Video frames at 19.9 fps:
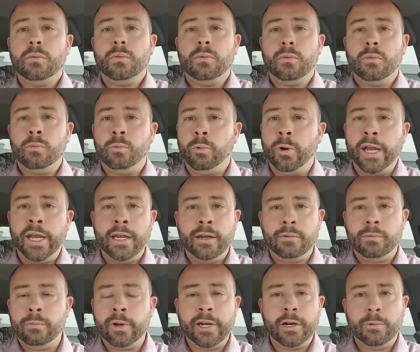we
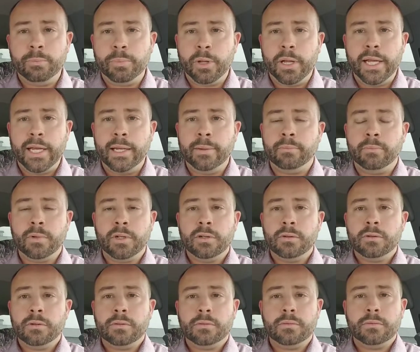don't blame
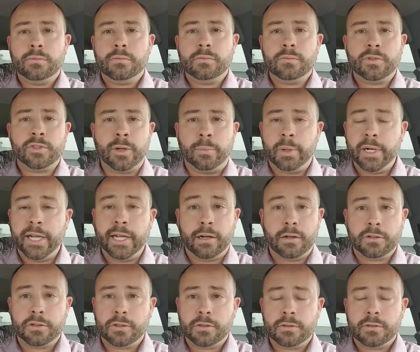somebody
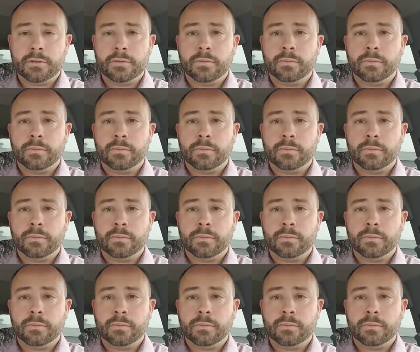else.